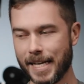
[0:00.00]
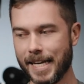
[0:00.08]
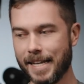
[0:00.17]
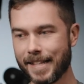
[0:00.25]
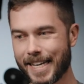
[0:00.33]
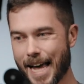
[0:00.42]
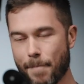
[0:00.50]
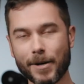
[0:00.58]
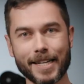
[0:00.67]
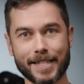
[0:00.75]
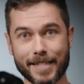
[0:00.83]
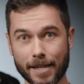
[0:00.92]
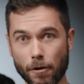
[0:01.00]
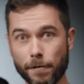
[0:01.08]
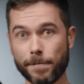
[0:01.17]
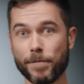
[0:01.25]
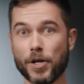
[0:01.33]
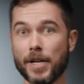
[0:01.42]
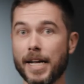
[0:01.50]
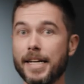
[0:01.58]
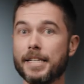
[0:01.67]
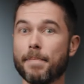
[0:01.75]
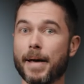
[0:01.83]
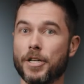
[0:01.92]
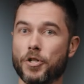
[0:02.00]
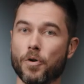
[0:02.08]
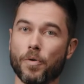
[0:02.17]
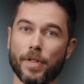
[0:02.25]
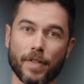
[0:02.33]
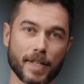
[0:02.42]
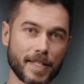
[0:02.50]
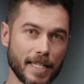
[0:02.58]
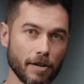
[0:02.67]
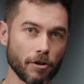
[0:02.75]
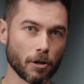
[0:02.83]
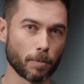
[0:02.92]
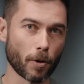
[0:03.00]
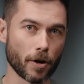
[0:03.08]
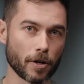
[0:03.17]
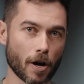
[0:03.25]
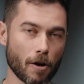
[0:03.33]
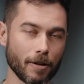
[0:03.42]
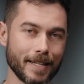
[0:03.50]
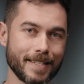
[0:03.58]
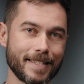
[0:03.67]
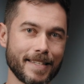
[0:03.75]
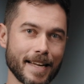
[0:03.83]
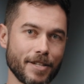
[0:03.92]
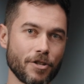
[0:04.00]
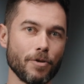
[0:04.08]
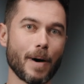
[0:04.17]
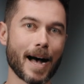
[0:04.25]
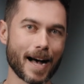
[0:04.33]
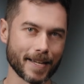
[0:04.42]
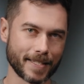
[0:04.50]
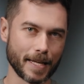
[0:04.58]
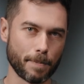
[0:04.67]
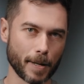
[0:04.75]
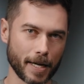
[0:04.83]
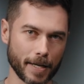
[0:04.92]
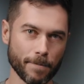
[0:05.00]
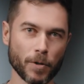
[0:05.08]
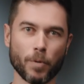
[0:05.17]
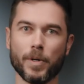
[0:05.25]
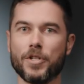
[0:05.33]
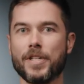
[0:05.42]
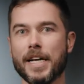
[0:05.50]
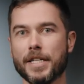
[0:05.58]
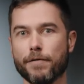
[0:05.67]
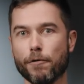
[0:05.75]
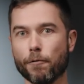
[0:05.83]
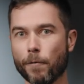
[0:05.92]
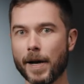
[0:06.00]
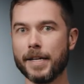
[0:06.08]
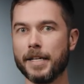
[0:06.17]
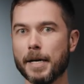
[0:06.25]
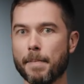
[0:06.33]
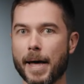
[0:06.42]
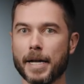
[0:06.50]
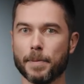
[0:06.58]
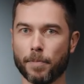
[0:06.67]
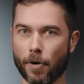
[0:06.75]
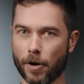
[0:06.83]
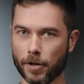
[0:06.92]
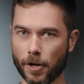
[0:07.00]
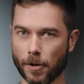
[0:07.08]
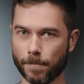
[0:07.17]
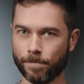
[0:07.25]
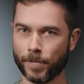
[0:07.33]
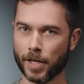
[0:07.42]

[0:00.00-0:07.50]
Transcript: In the camera itself, you need to make sure that the serial protocol is set to RCP, which stands for RED Command Protocol.